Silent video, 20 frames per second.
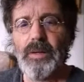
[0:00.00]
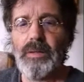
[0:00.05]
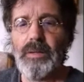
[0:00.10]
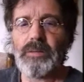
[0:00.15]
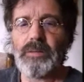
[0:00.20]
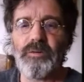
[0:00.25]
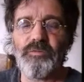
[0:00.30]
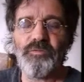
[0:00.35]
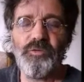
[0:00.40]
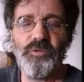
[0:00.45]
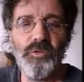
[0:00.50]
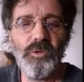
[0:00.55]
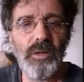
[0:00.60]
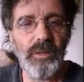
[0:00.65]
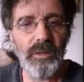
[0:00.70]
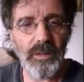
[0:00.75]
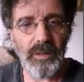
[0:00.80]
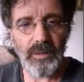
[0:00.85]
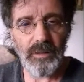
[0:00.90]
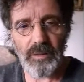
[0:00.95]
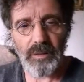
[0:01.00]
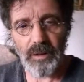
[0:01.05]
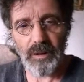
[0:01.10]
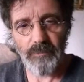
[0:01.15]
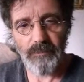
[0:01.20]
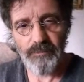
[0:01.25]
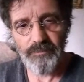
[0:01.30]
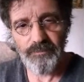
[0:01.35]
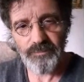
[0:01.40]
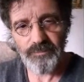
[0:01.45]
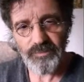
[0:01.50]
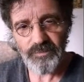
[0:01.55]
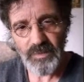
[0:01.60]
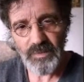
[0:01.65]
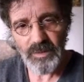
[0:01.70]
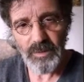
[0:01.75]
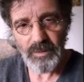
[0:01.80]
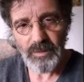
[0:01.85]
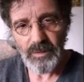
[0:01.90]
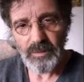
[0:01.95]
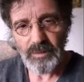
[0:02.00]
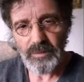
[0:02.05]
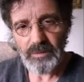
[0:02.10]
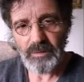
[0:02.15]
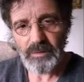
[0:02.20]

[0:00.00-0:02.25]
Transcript: evening, drove to Oberkirch.